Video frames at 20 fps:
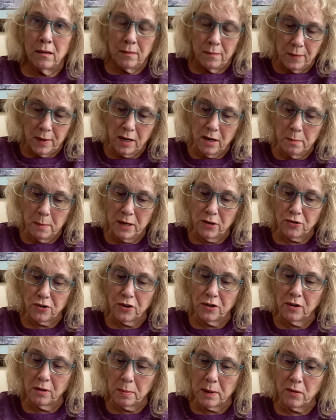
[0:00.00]
you can be sure
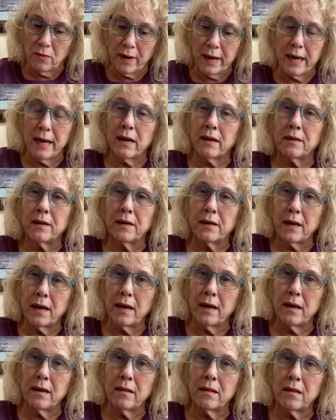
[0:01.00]
it'll be raining on the
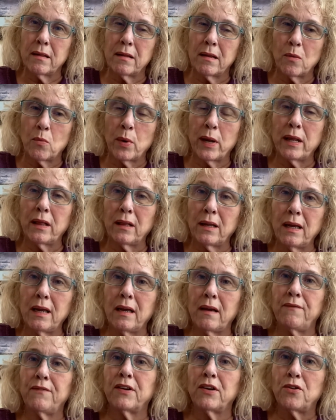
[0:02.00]
day that we
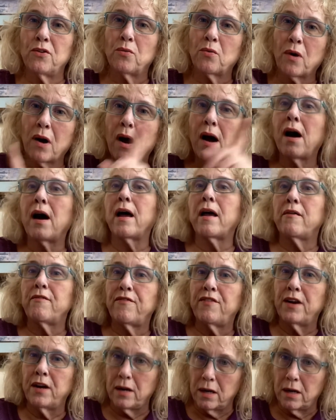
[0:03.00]
leave to drive